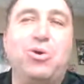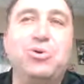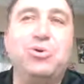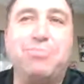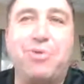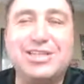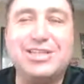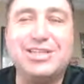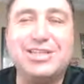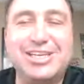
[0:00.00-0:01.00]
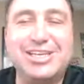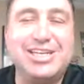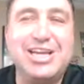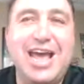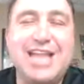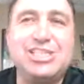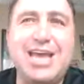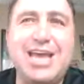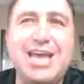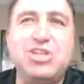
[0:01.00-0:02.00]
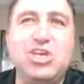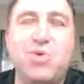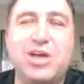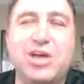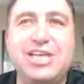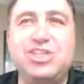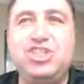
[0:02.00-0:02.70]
who the president is. And the same in the U.S.